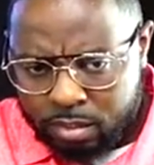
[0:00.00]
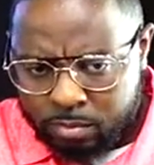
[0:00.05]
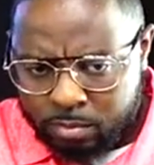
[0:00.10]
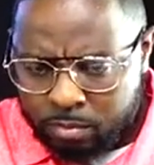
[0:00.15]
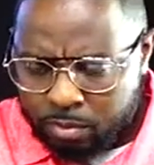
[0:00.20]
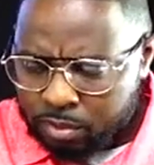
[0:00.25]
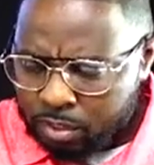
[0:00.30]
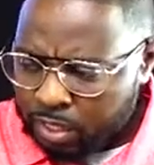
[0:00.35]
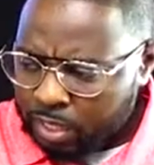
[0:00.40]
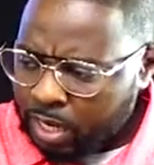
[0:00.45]

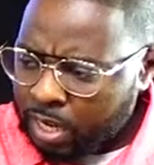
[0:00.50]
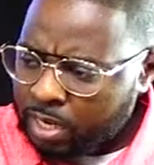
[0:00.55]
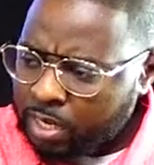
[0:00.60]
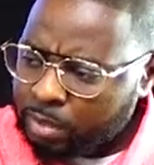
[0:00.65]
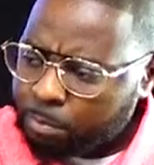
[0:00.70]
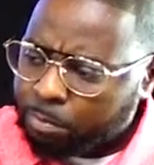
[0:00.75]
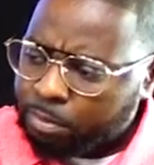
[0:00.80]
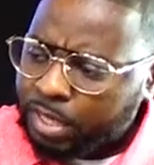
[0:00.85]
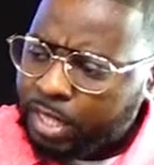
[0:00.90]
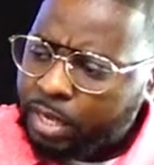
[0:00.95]
Most like I
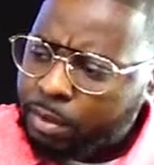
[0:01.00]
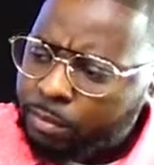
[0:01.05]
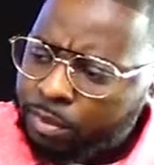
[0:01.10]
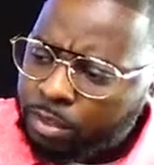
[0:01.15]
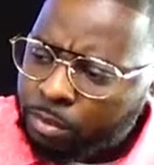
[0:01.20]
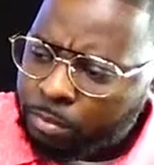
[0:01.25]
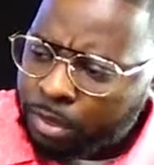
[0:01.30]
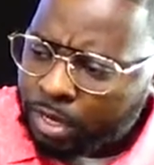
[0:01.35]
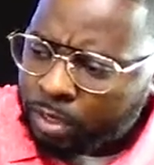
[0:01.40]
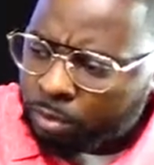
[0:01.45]
ain't playing with
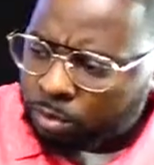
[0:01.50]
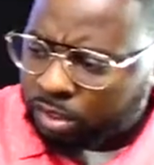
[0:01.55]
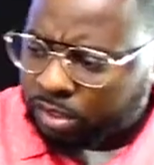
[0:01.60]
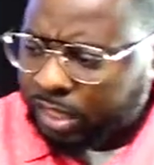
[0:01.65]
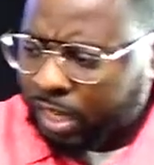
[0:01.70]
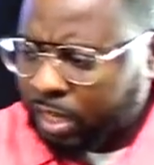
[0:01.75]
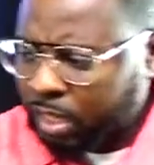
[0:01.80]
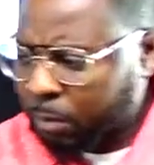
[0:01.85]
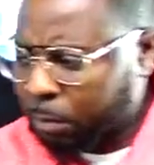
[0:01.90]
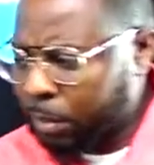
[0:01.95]
nobody who
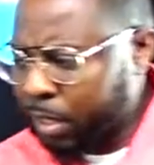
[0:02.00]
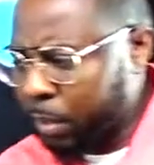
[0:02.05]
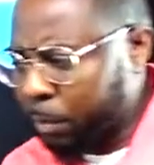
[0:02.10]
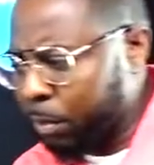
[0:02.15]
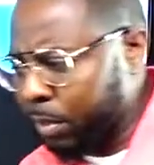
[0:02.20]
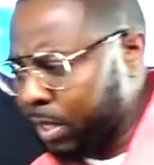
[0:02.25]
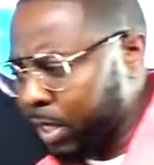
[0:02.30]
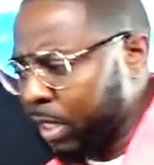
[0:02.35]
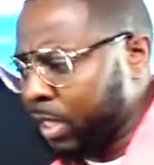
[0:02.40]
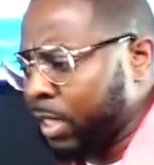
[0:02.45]
stand up here and
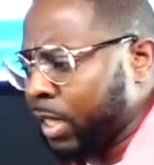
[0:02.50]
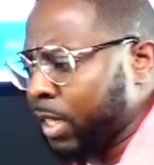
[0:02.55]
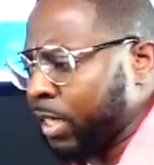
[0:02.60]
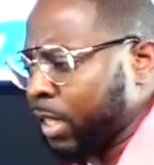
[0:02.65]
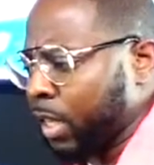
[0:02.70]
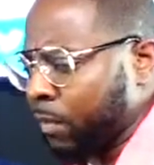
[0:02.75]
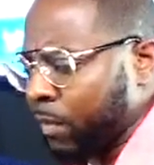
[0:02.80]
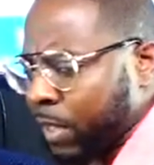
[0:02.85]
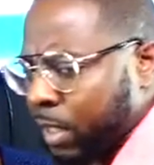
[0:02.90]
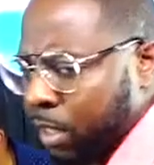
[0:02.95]
position
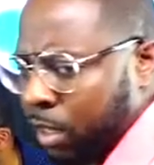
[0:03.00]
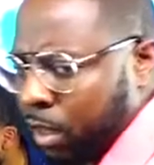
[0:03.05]
themselves as a